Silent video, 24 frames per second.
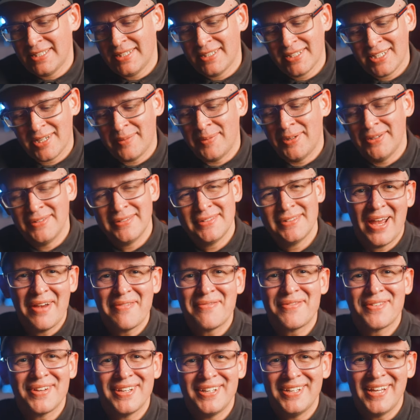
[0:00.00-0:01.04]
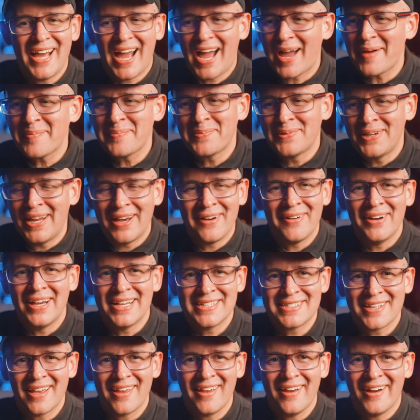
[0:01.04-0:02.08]
come on, every app now
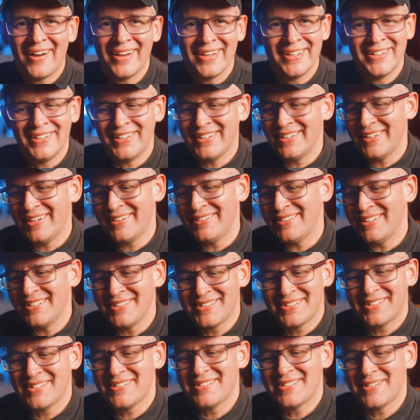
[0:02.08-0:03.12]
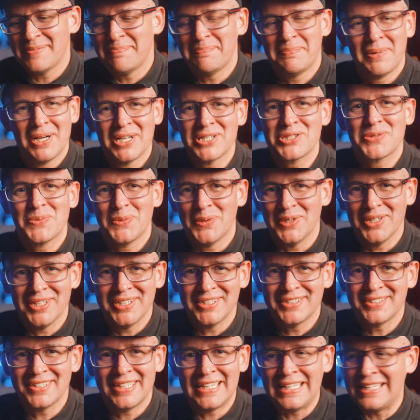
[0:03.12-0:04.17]
has AI in it, is, is the buzzword
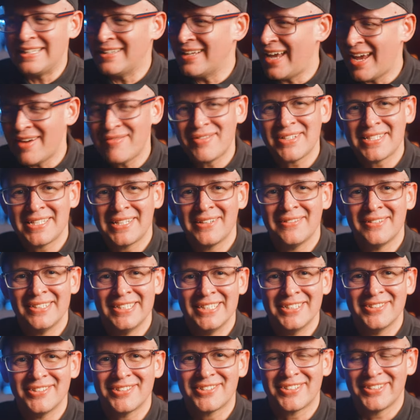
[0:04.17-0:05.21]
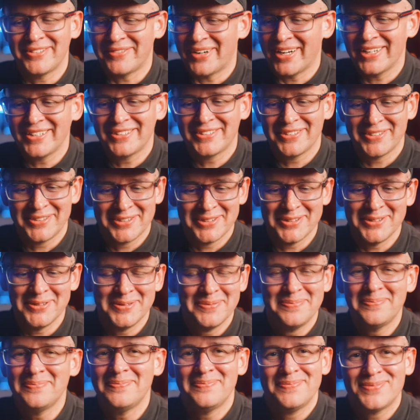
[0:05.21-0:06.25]
in every single industry, right? To do
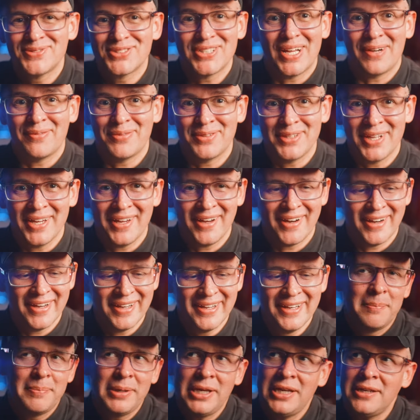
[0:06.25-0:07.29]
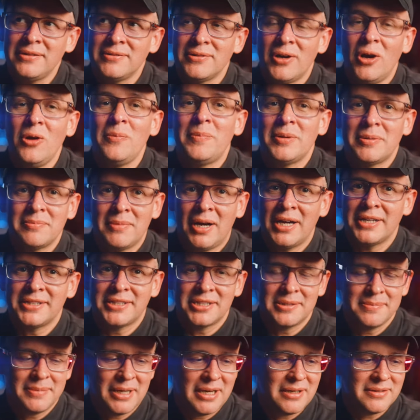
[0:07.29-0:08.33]
stuff with AI. Being
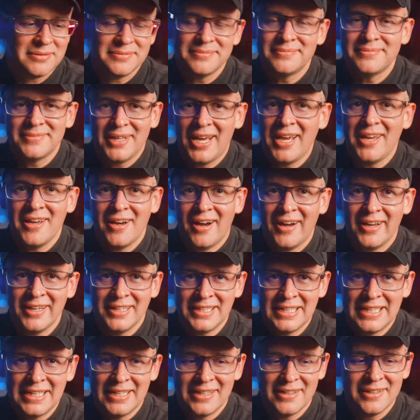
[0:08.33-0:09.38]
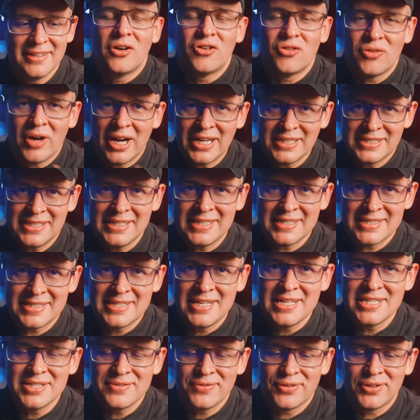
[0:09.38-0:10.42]
open-minded about AI in here. Writing
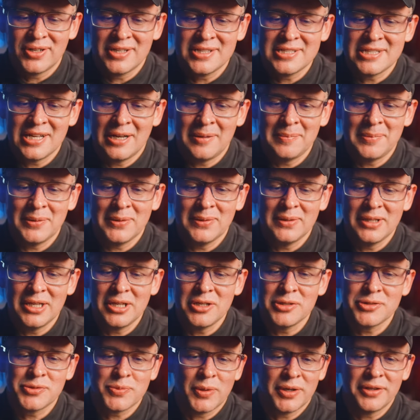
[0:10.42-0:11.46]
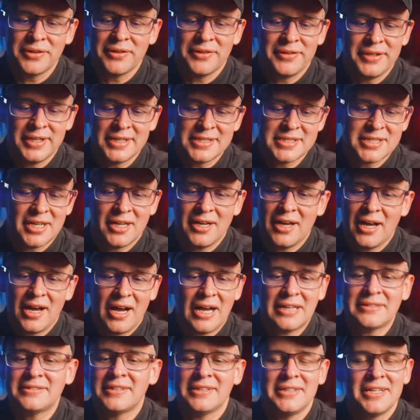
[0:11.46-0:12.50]
assist, for example, is one of the things that
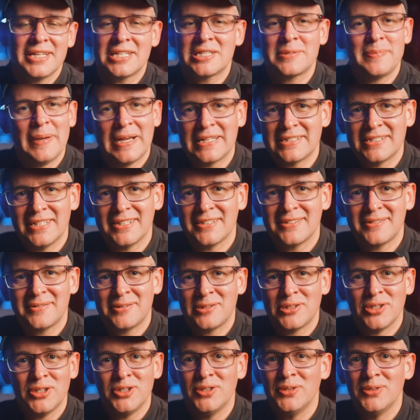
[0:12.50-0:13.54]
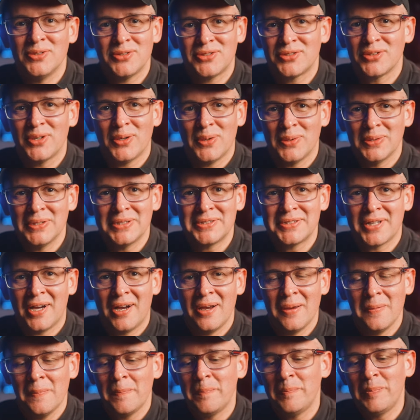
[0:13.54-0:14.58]
I didn't expect it to use all the
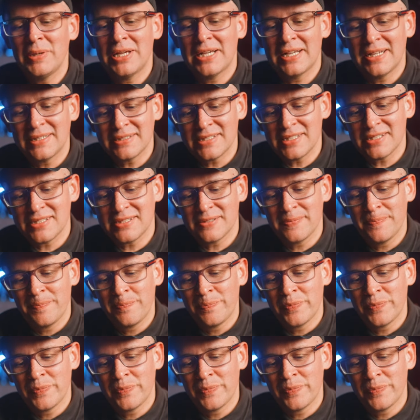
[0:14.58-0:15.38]
time because it's